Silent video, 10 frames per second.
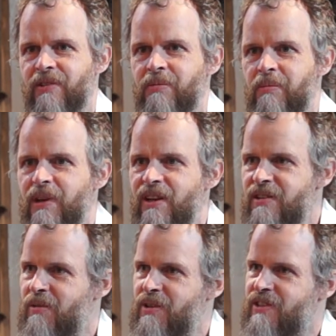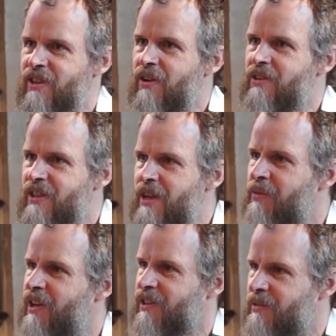but because it was so
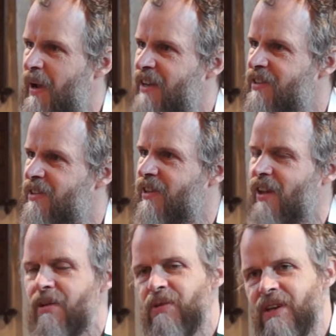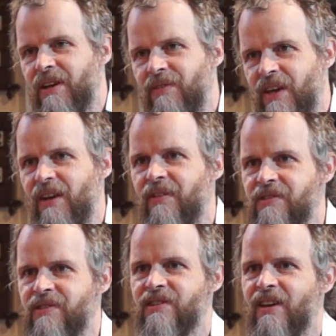deeply expected that they would give
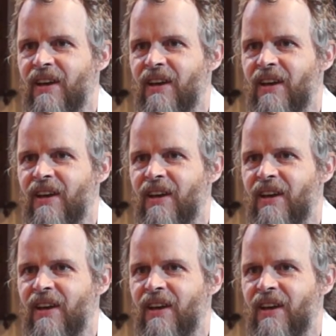gifts,